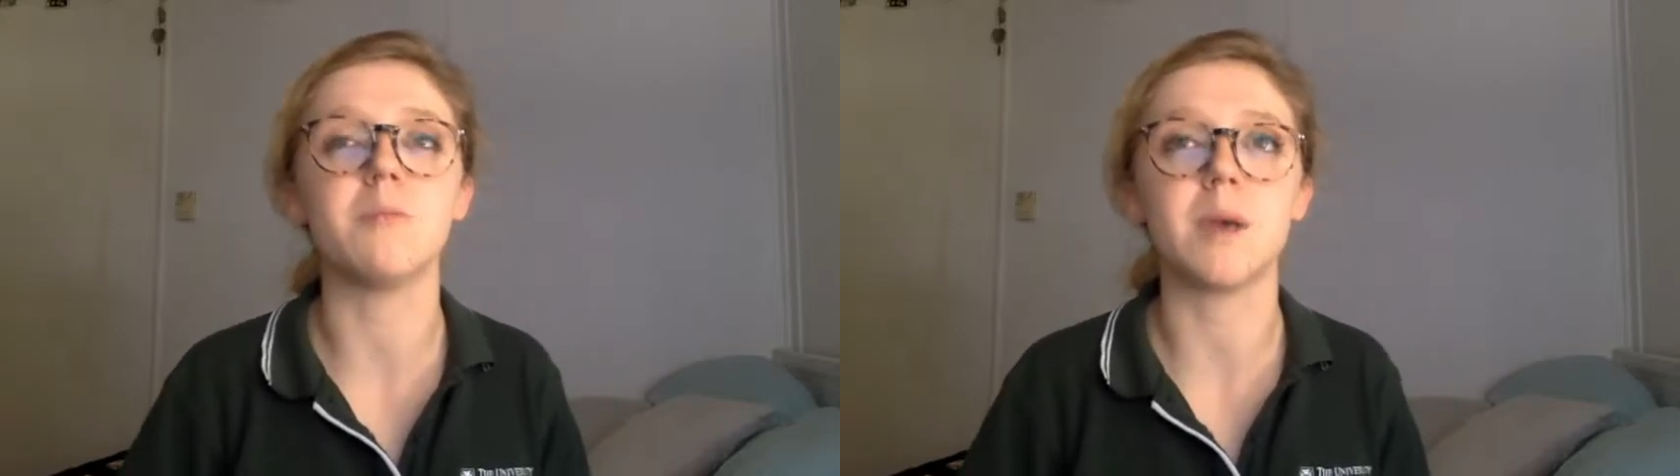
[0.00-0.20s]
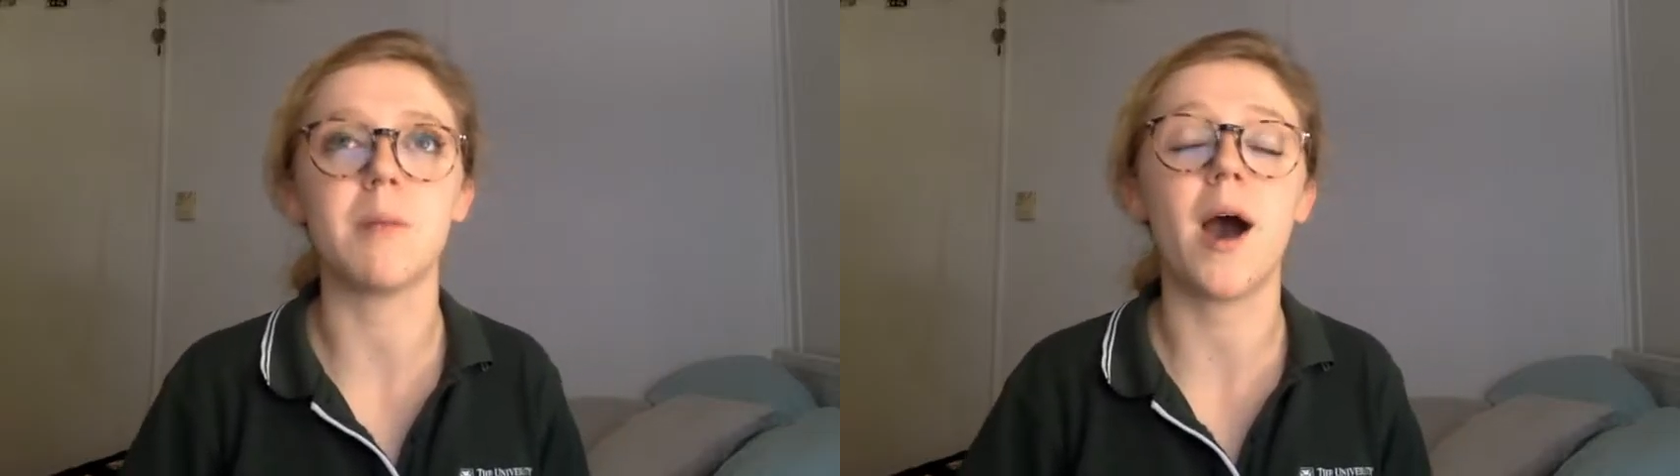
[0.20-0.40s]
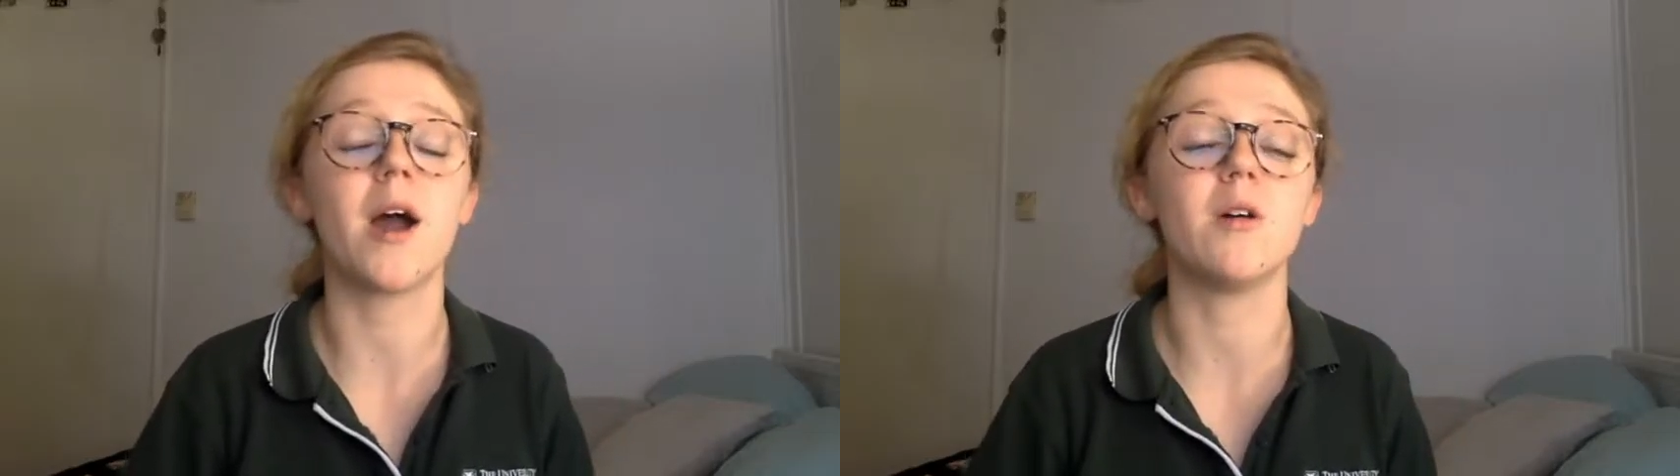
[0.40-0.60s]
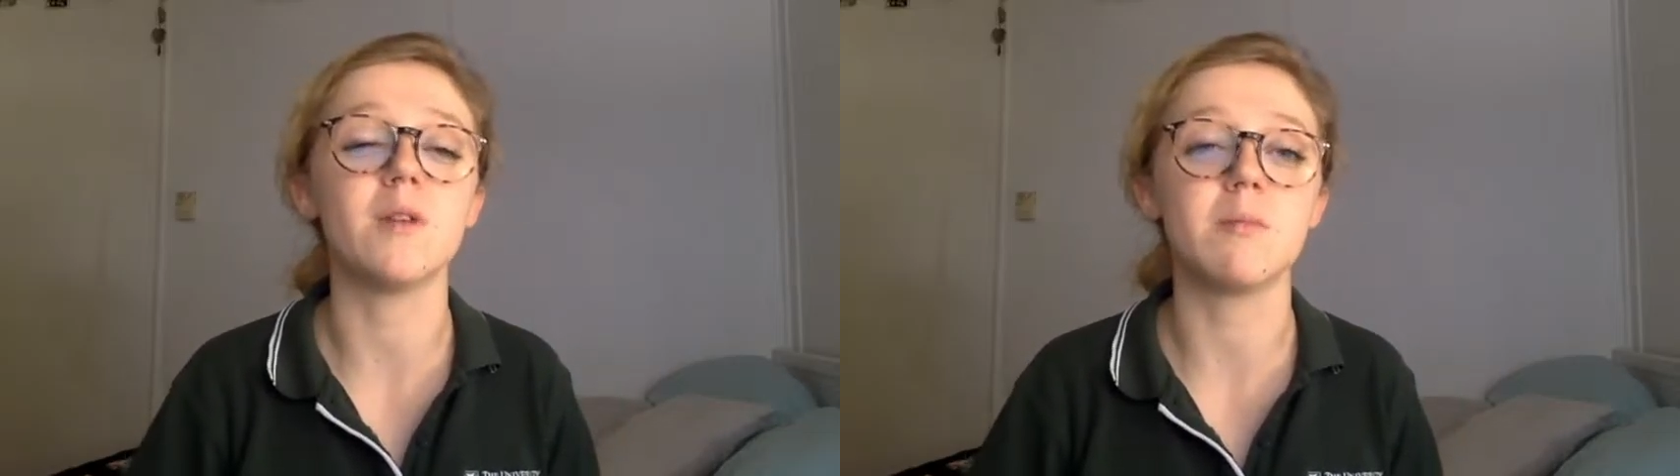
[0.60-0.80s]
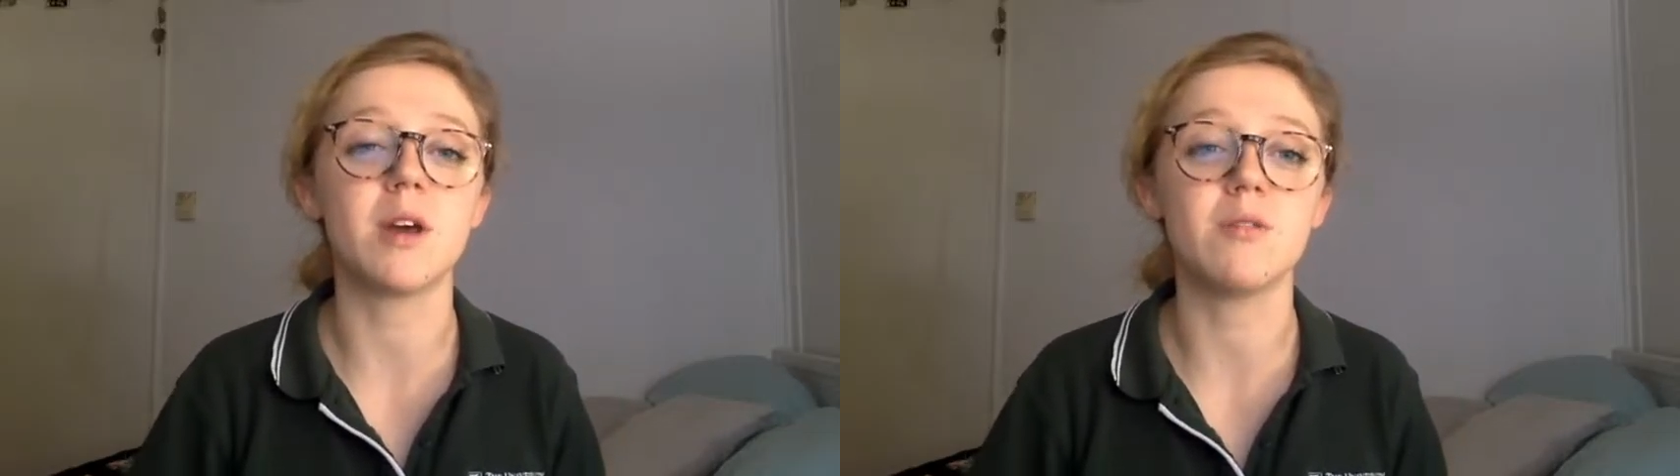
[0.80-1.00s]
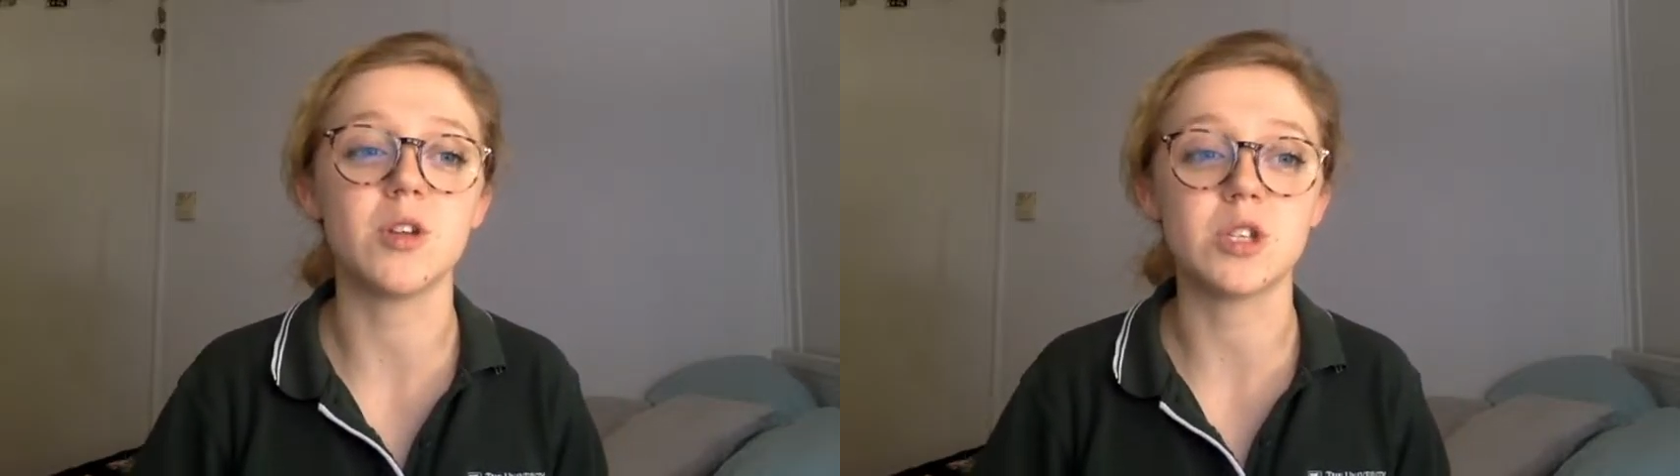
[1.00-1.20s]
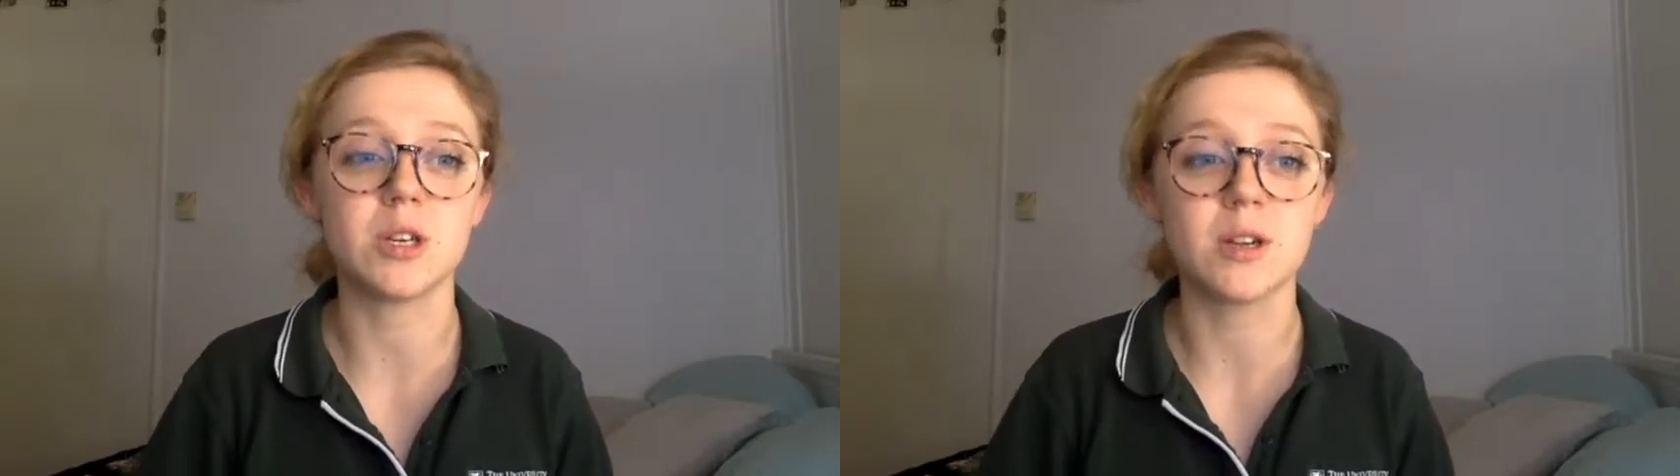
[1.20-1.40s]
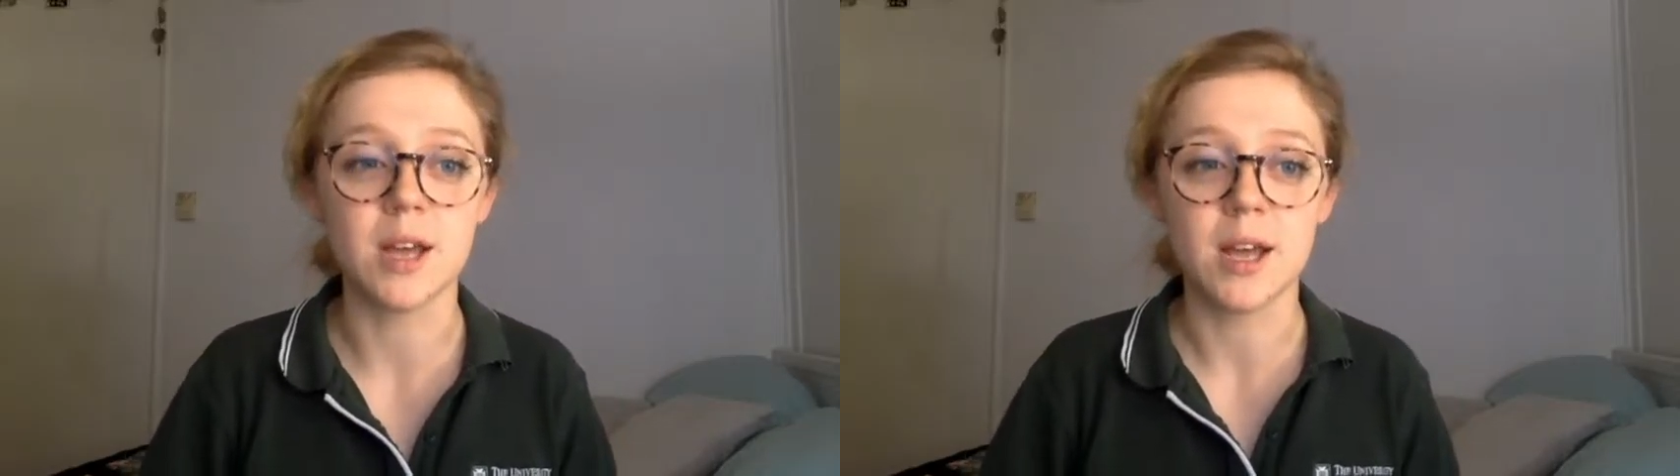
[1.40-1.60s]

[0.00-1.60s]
be a part of in my future